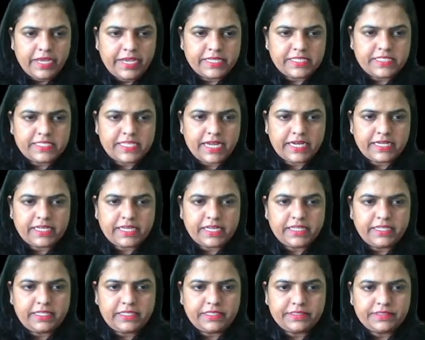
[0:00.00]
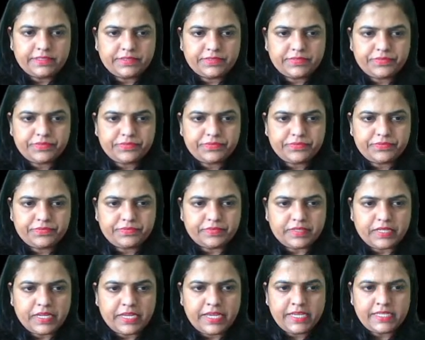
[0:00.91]
Is that clear?
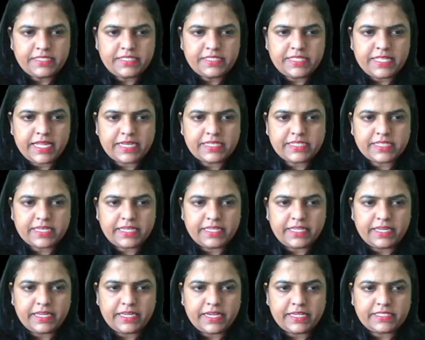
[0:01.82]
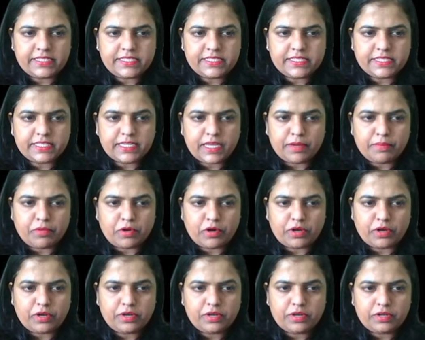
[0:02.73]
Is that clear, guys? Come
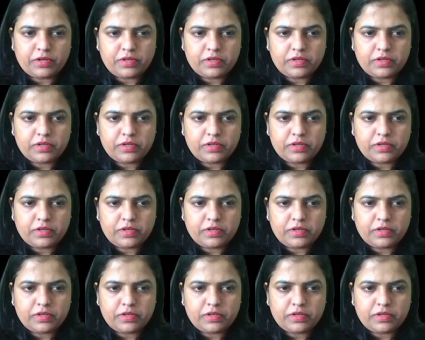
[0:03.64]
on.